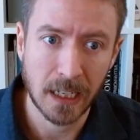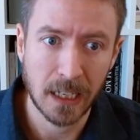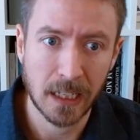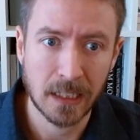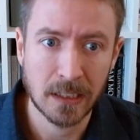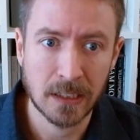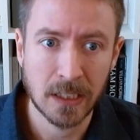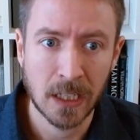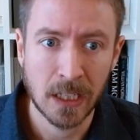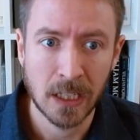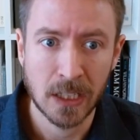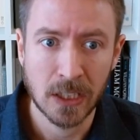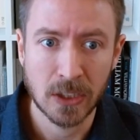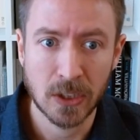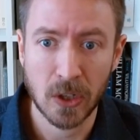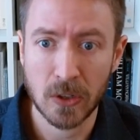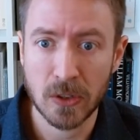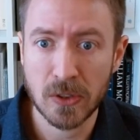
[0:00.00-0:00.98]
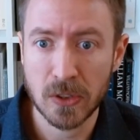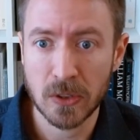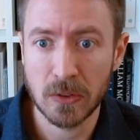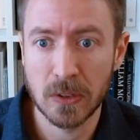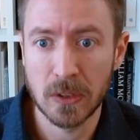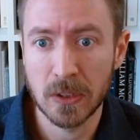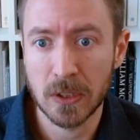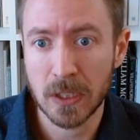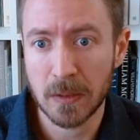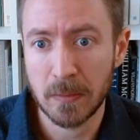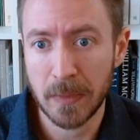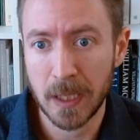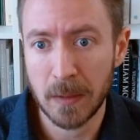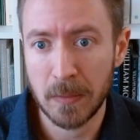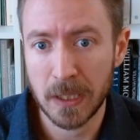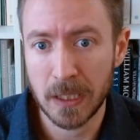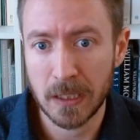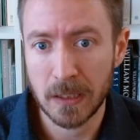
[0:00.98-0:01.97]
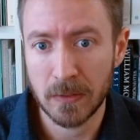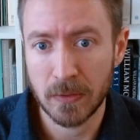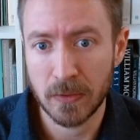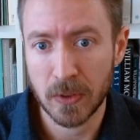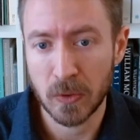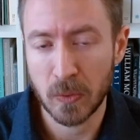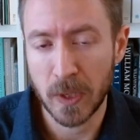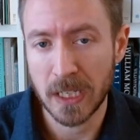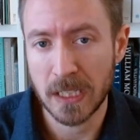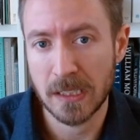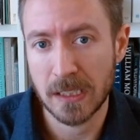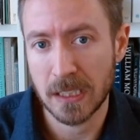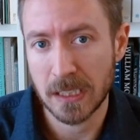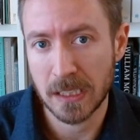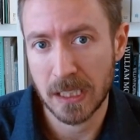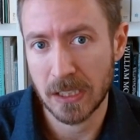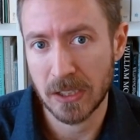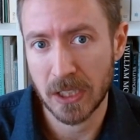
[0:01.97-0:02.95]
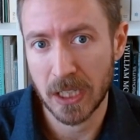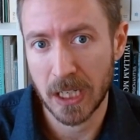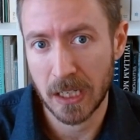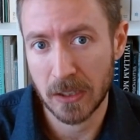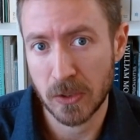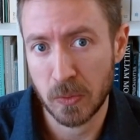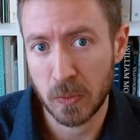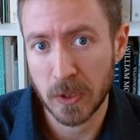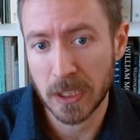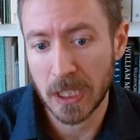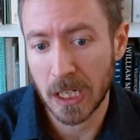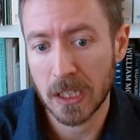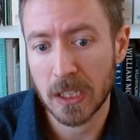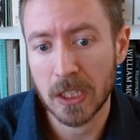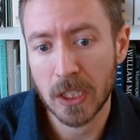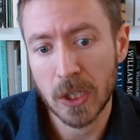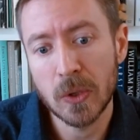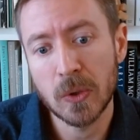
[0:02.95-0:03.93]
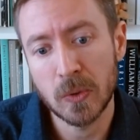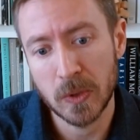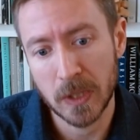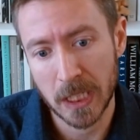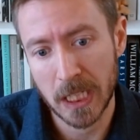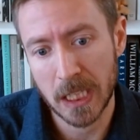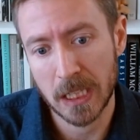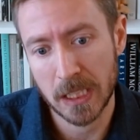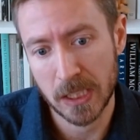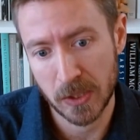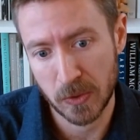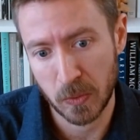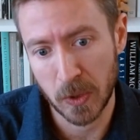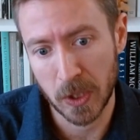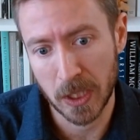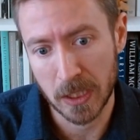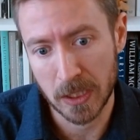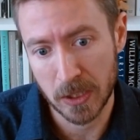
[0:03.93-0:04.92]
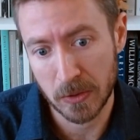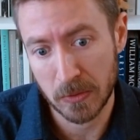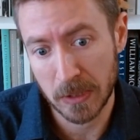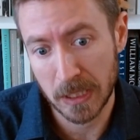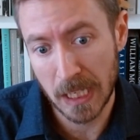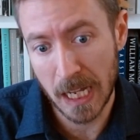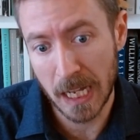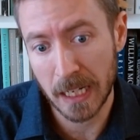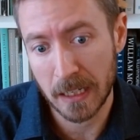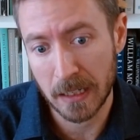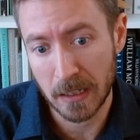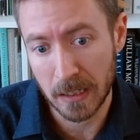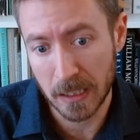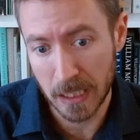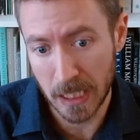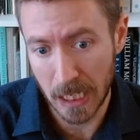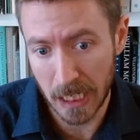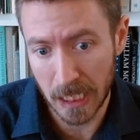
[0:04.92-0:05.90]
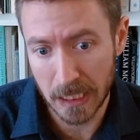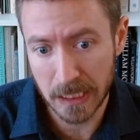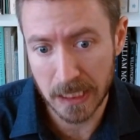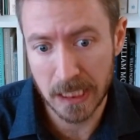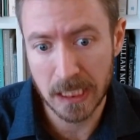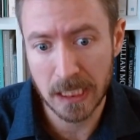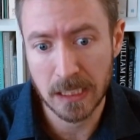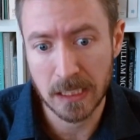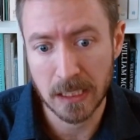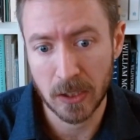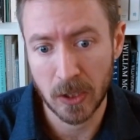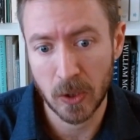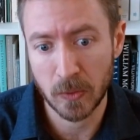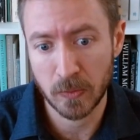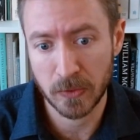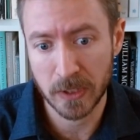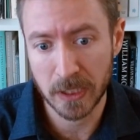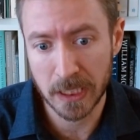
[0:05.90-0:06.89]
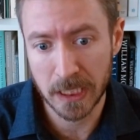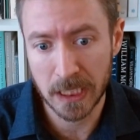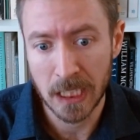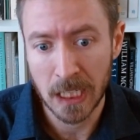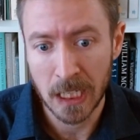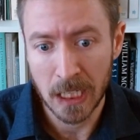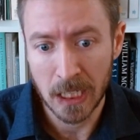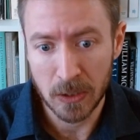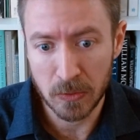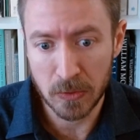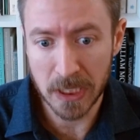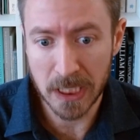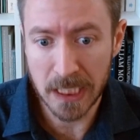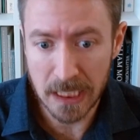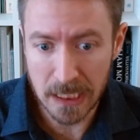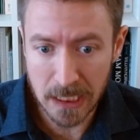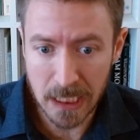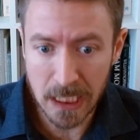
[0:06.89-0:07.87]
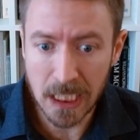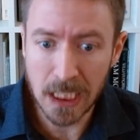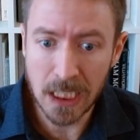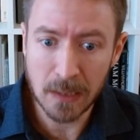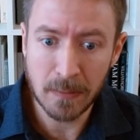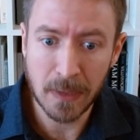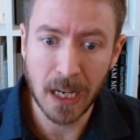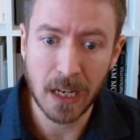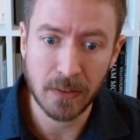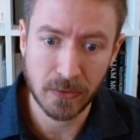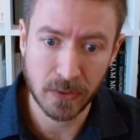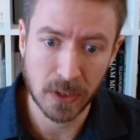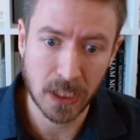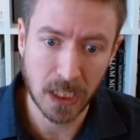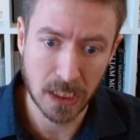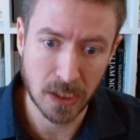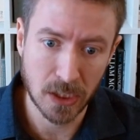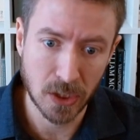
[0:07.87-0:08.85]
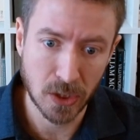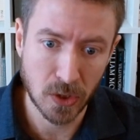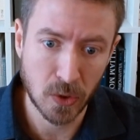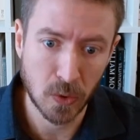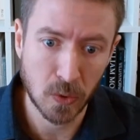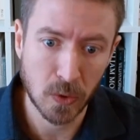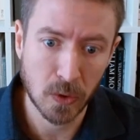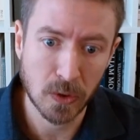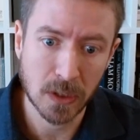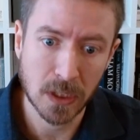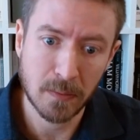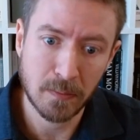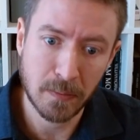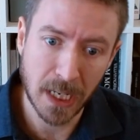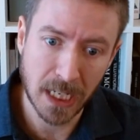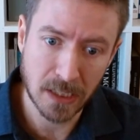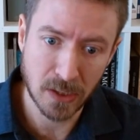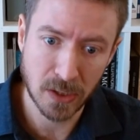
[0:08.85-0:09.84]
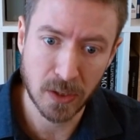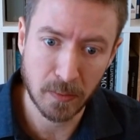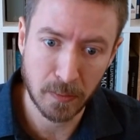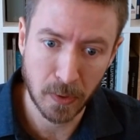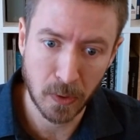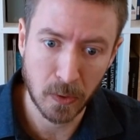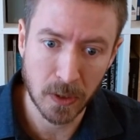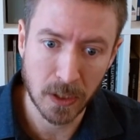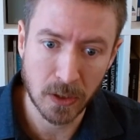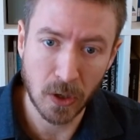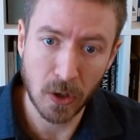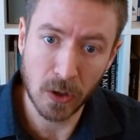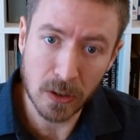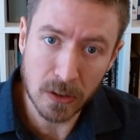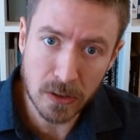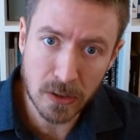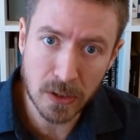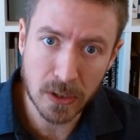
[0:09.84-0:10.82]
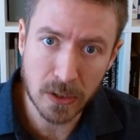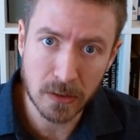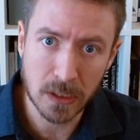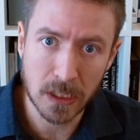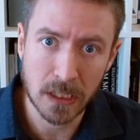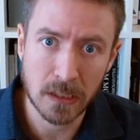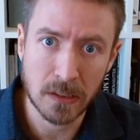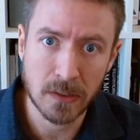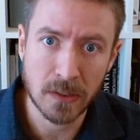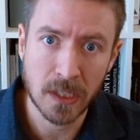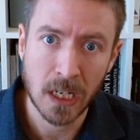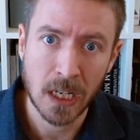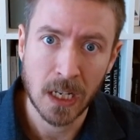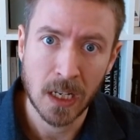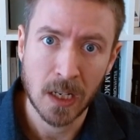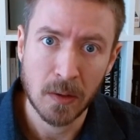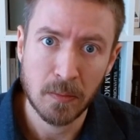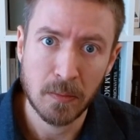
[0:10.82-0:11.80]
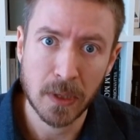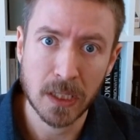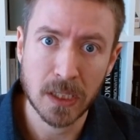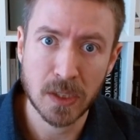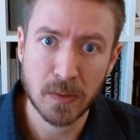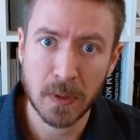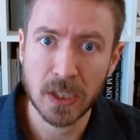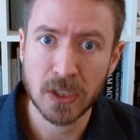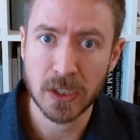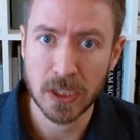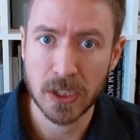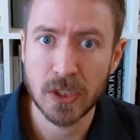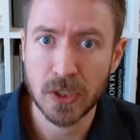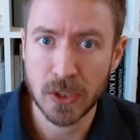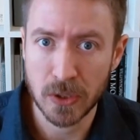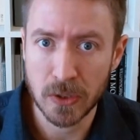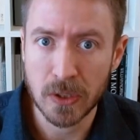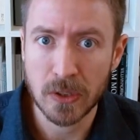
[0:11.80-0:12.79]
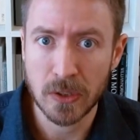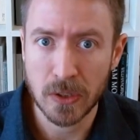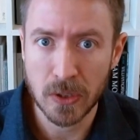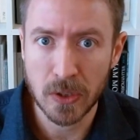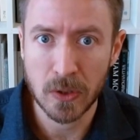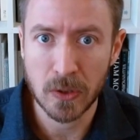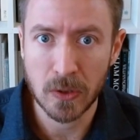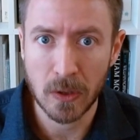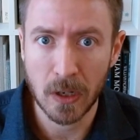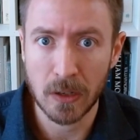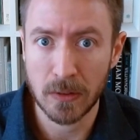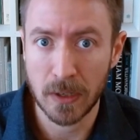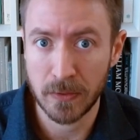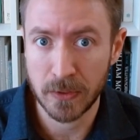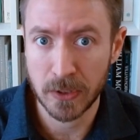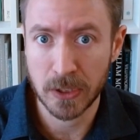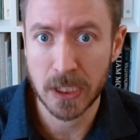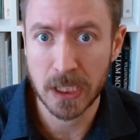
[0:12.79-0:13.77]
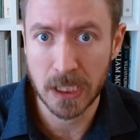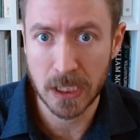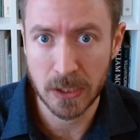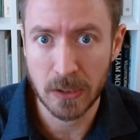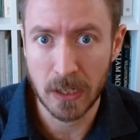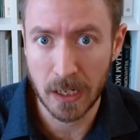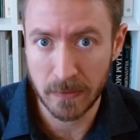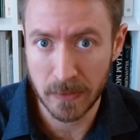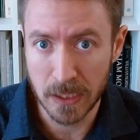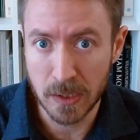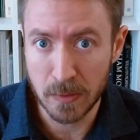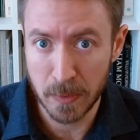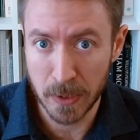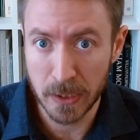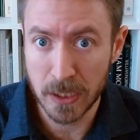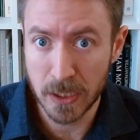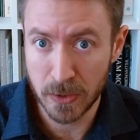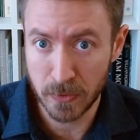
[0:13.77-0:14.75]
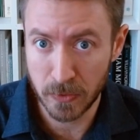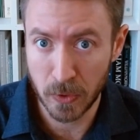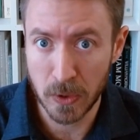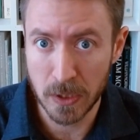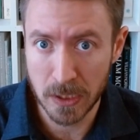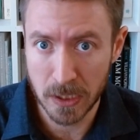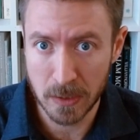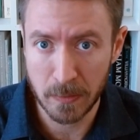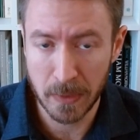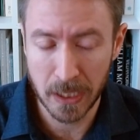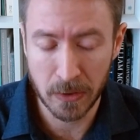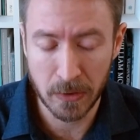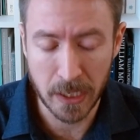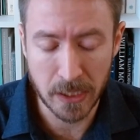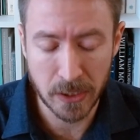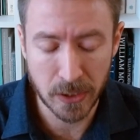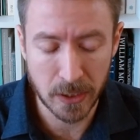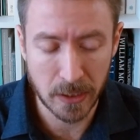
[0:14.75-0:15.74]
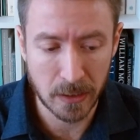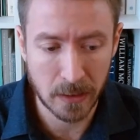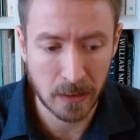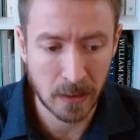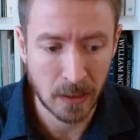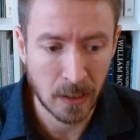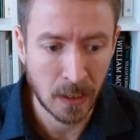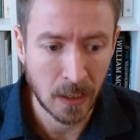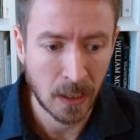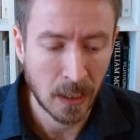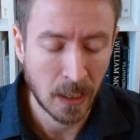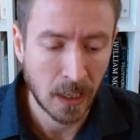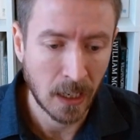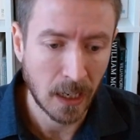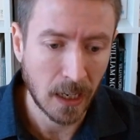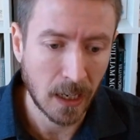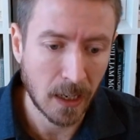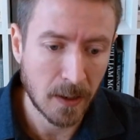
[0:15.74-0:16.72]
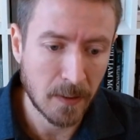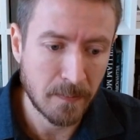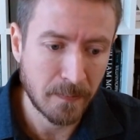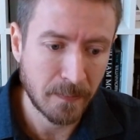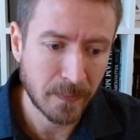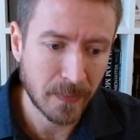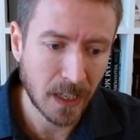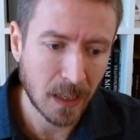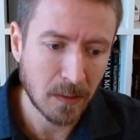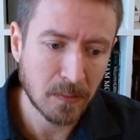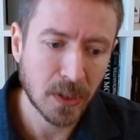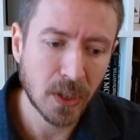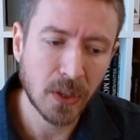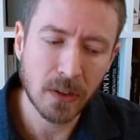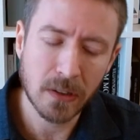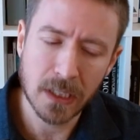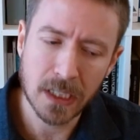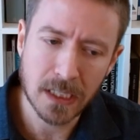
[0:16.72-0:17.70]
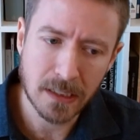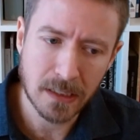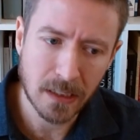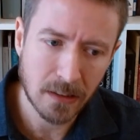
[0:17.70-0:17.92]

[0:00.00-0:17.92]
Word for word: and to also look maybe for ways that as educators we're not alone in this work to rely on our colleagues and hopefully really a team effort as a school to best support all students but especially students who are refugees or have experienced forced migration um, I'm curious,